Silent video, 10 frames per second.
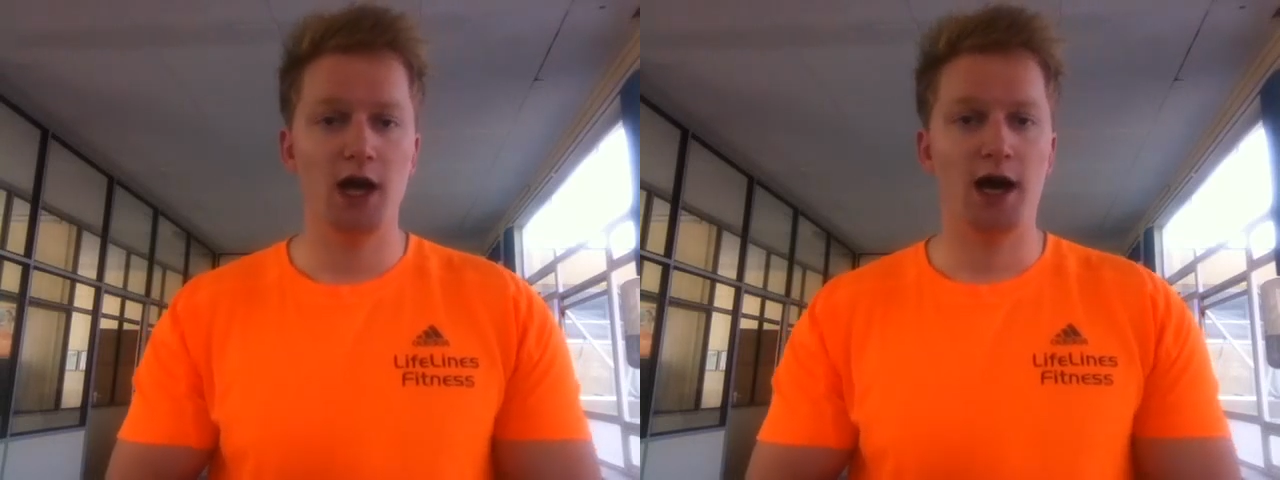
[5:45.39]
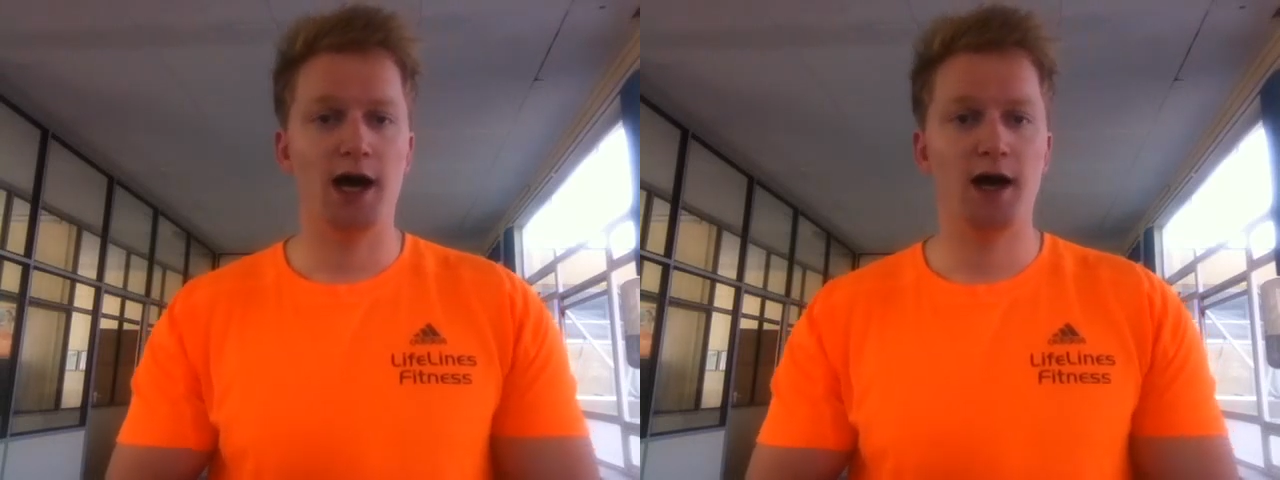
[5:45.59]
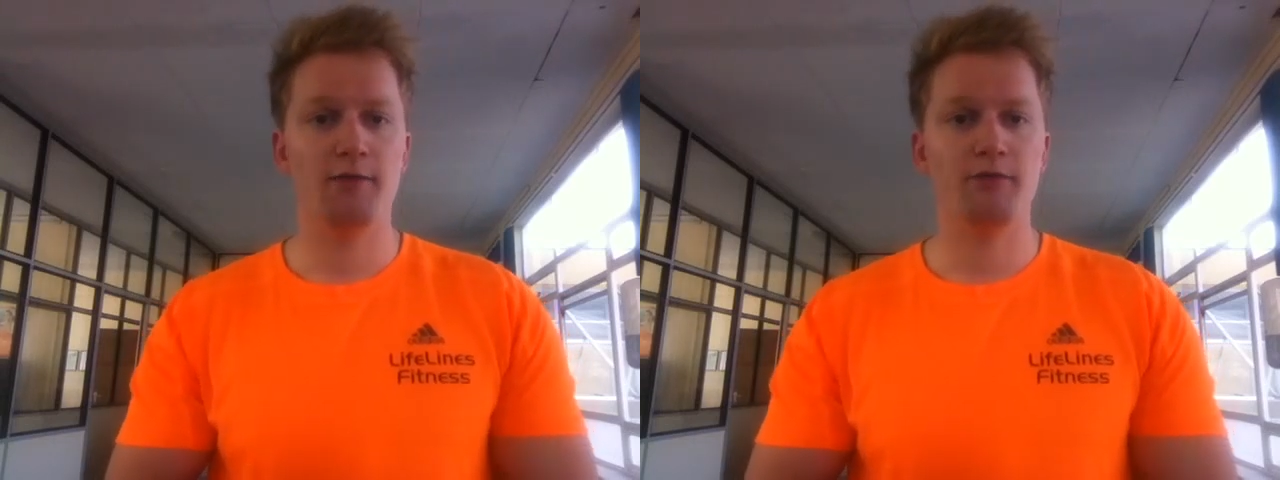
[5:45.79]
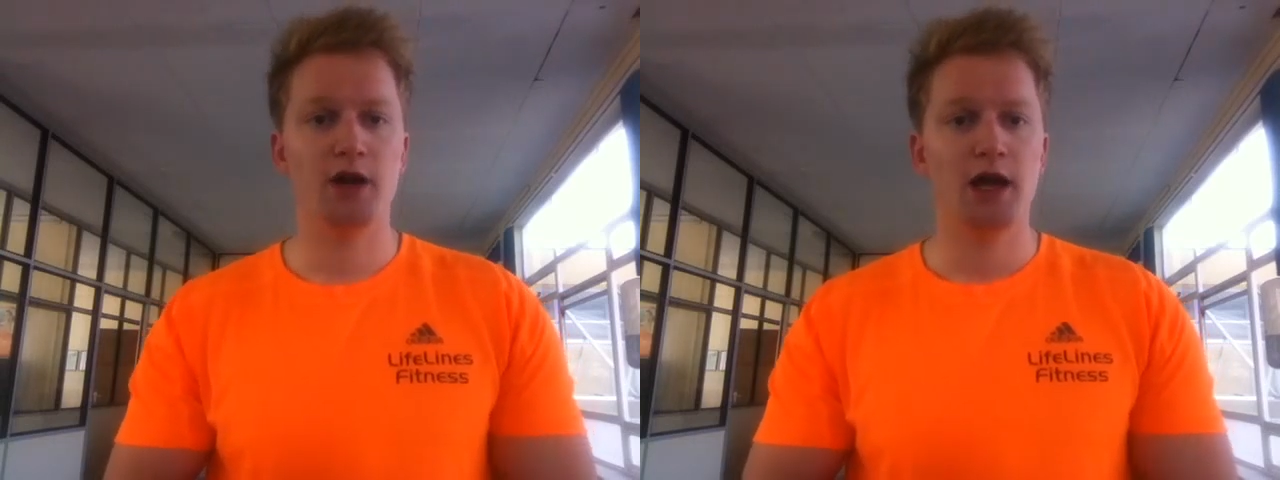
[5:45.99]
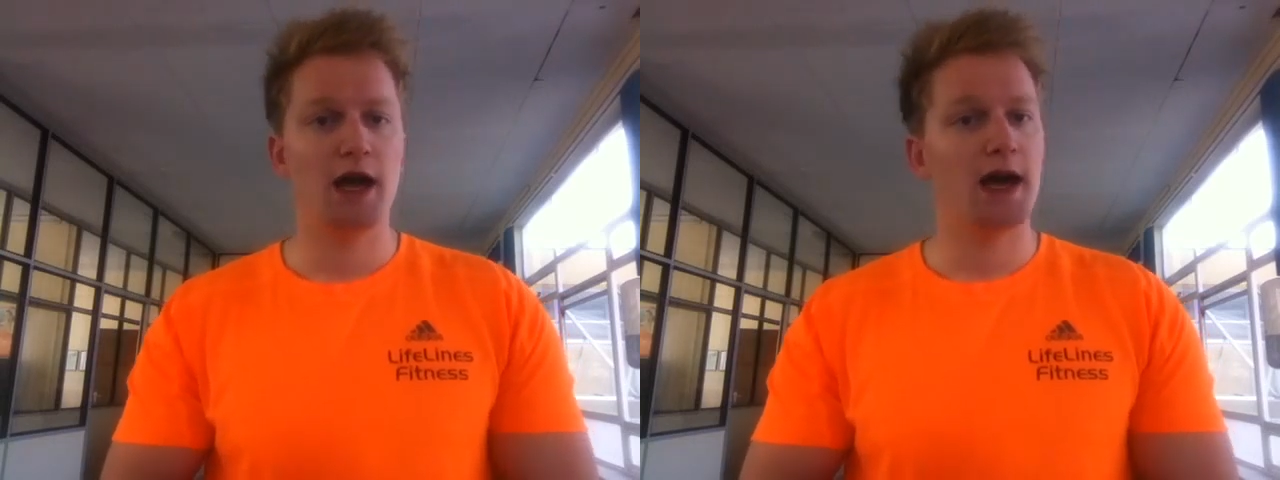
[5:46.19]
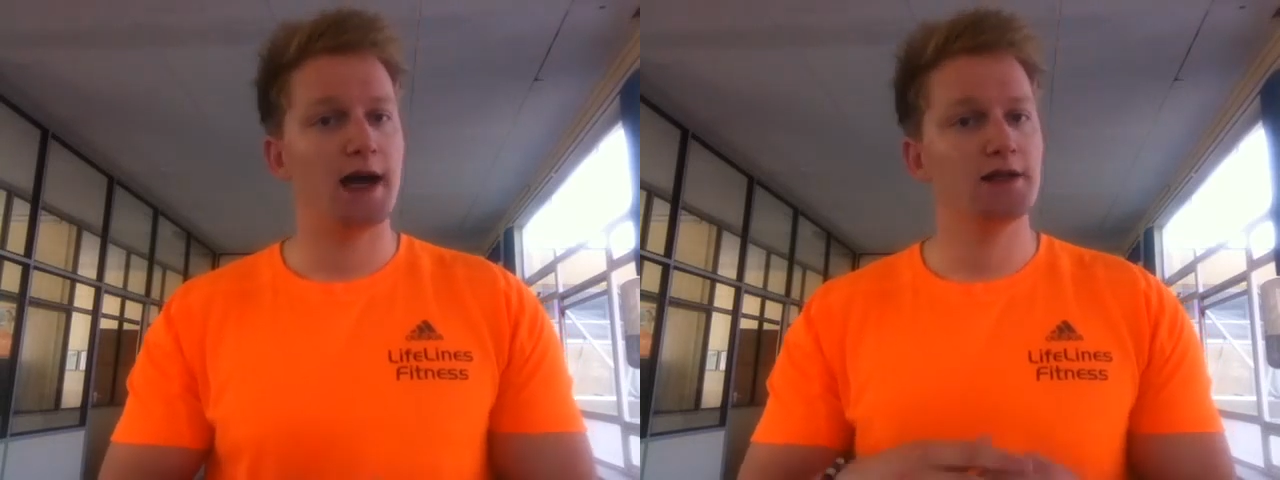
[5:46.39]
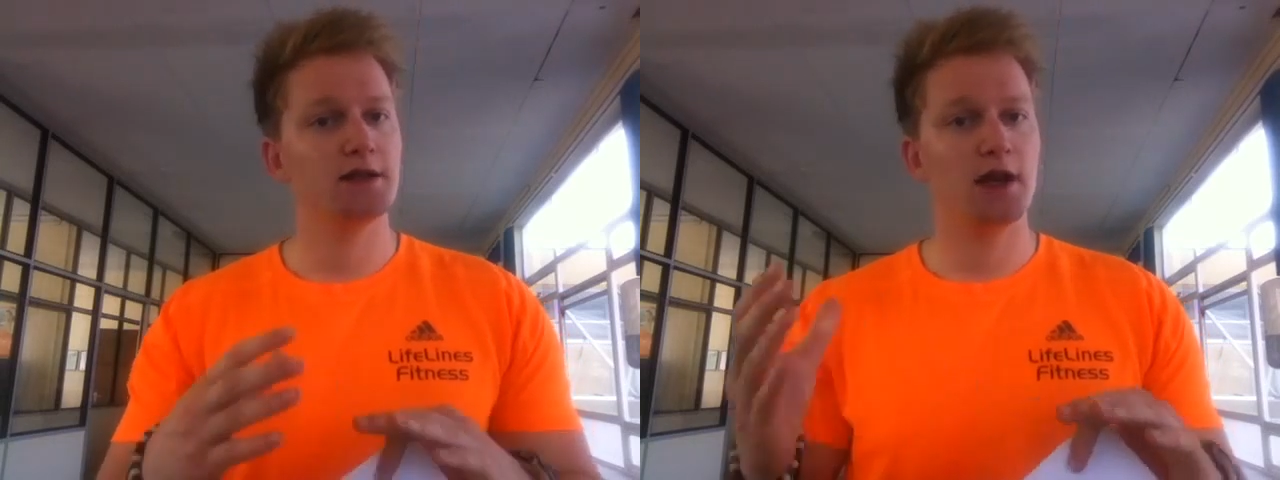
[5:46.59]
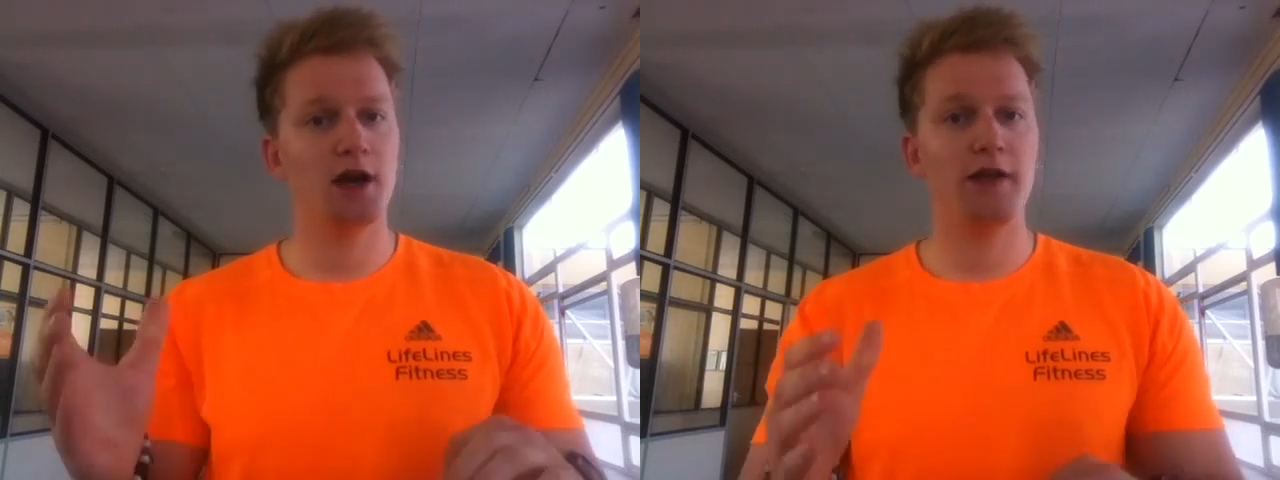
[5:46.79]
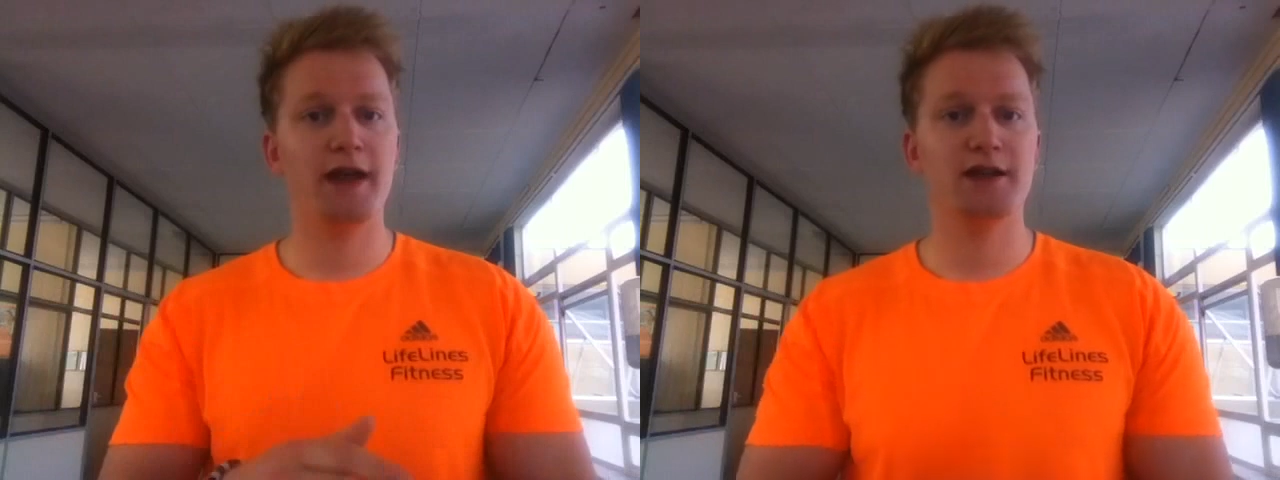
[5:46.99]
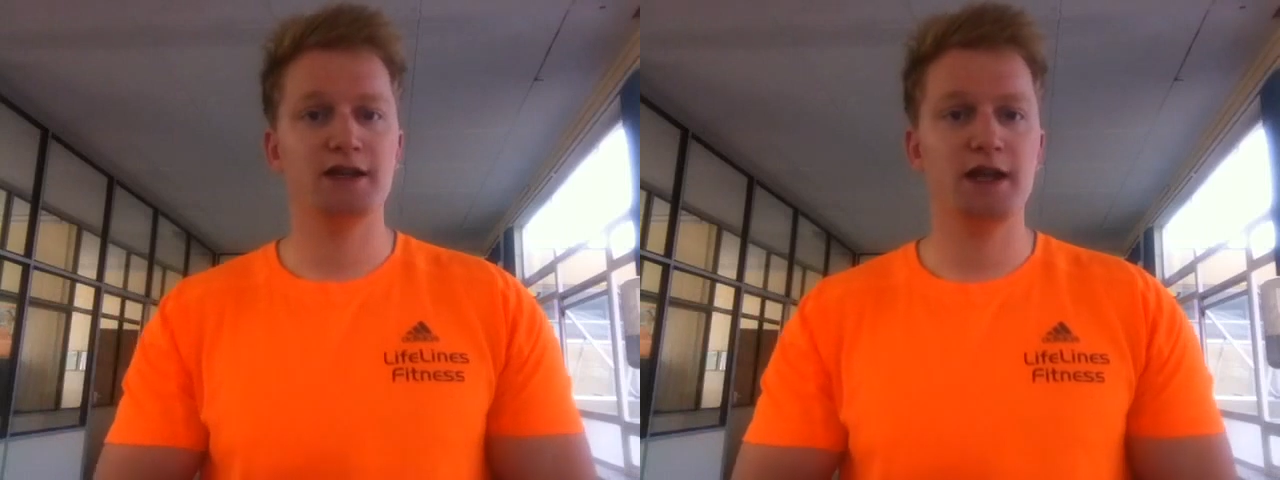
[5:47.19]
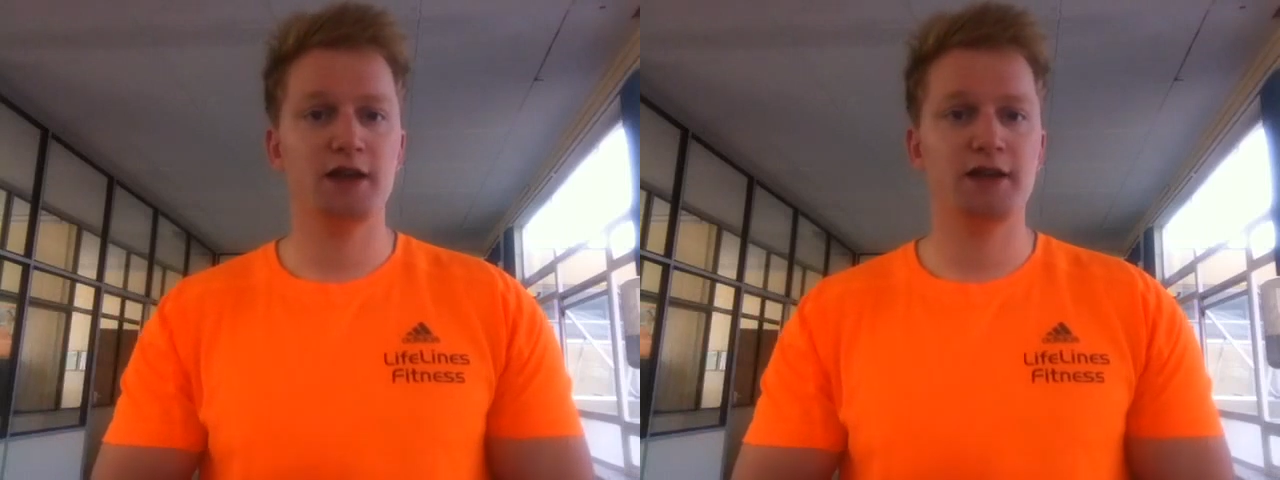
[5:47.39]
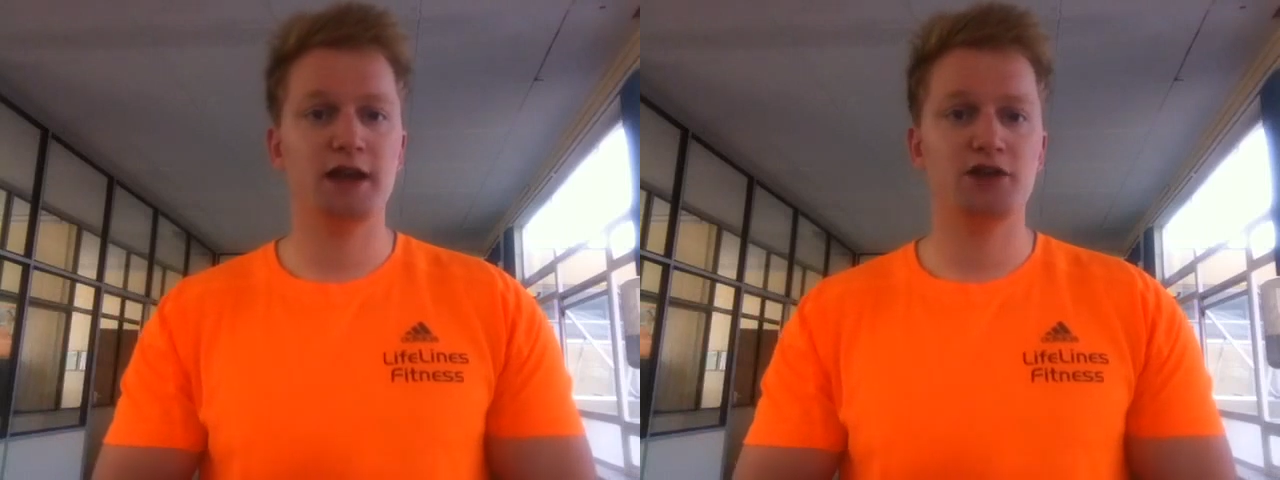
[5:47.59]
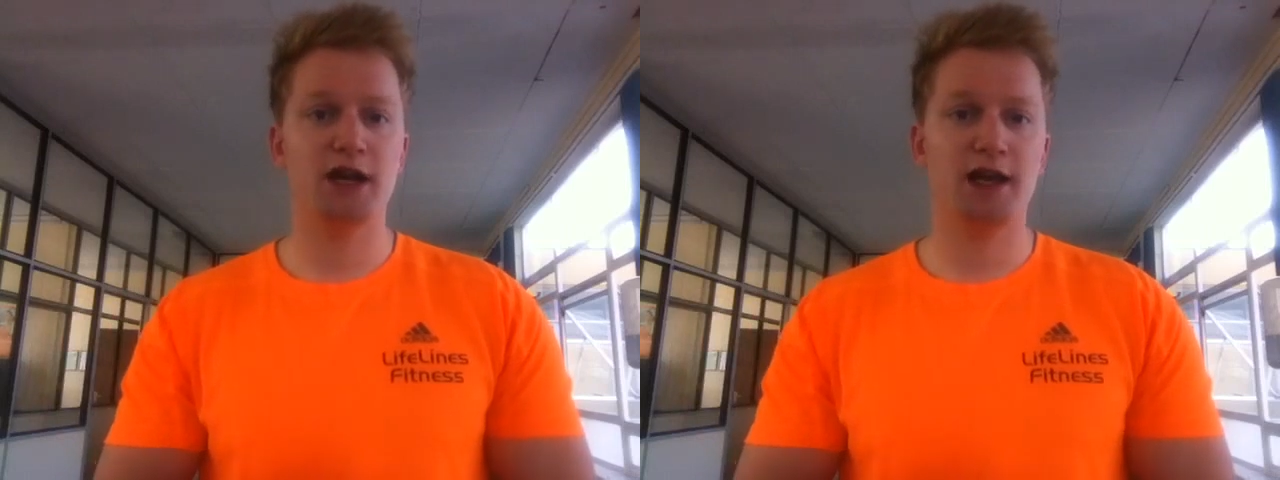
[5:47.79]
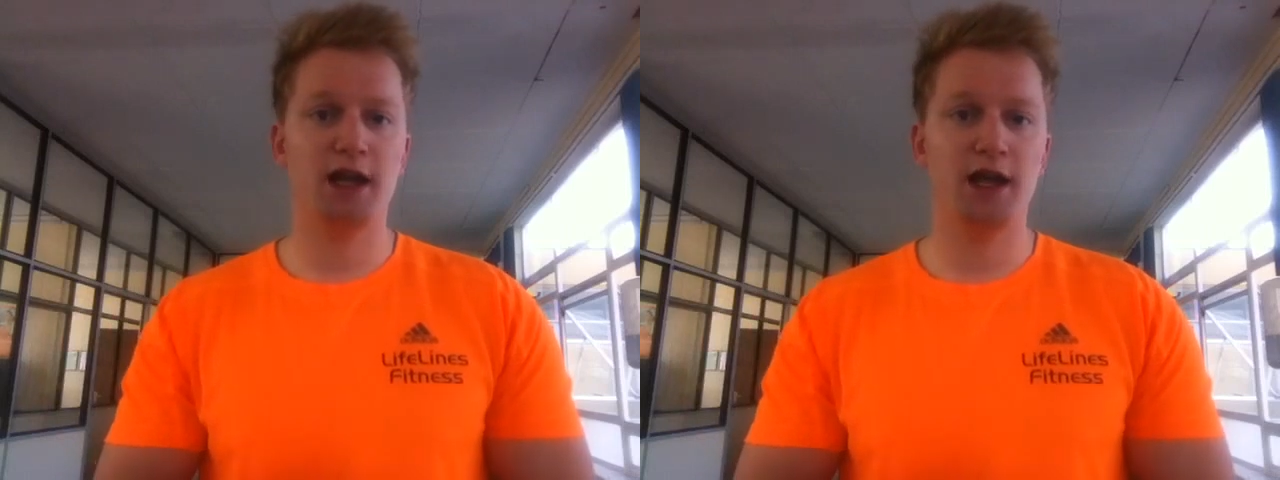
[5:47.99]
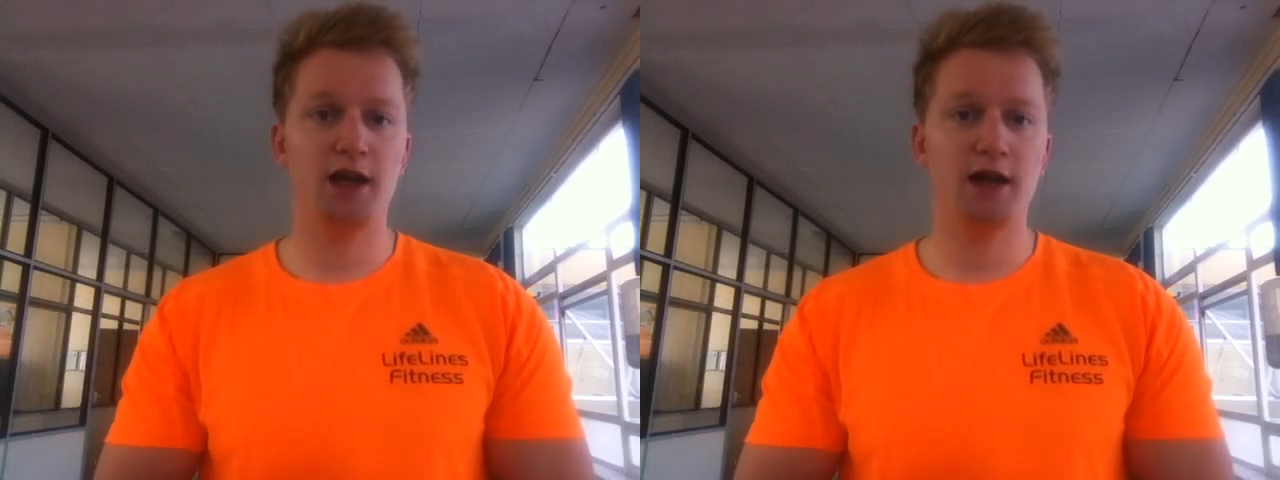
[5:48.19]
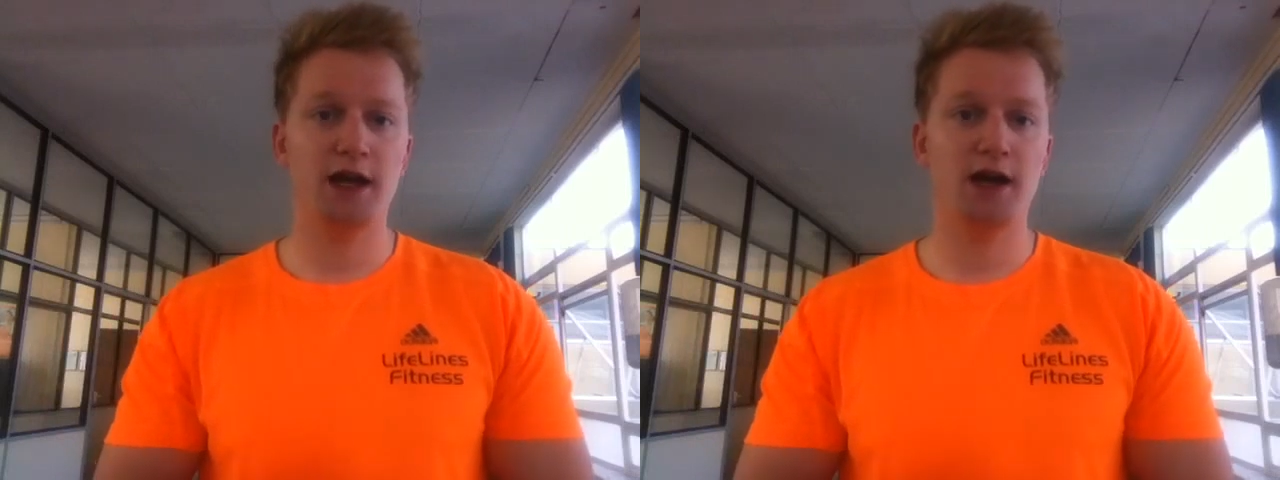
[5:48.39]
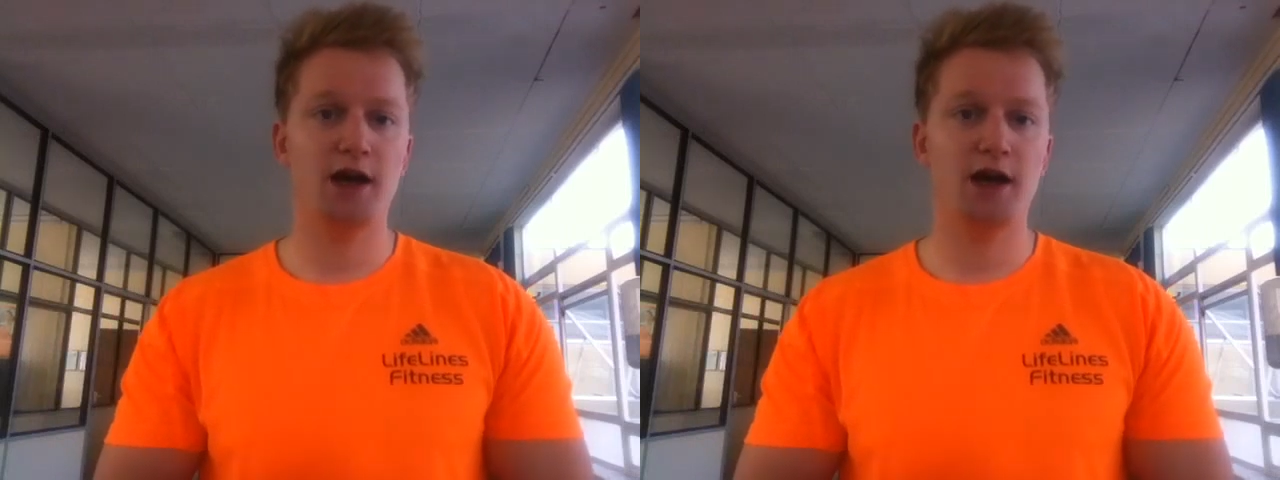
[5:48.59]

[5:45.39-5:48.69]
And that's it. And that's Jack here.